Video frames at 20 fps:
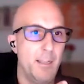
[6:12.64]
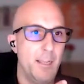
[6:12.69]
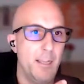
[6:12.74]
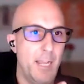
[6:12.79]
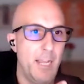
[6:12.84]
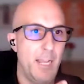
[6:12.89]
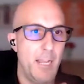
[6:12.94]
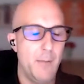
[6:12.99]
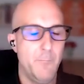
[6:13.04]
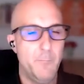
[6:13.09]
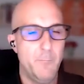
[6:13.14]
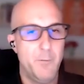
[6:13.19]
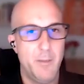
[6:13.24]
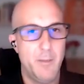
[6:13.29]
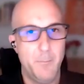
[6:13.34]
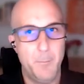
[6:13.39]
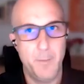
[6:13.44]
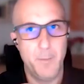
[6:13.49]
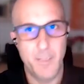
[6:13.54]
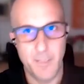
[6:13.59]

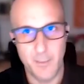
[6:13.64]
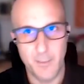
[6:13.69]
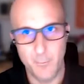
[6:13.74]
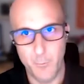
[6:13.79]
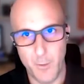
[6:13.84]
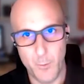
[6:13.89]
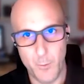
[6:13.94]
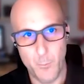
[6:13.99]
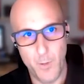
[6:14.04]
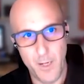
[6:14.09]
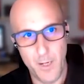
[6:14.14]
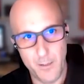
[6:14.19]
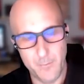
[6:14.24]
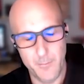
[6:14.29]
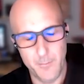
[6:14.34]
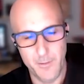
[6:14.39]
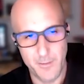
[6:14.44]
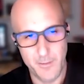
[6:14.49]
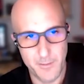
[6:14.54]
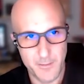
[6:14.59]
MVP
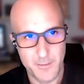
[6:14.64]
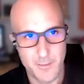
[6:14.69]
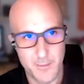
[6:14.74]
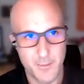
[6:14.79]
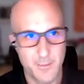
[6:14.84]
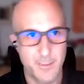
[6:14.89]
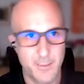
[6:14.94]
requirements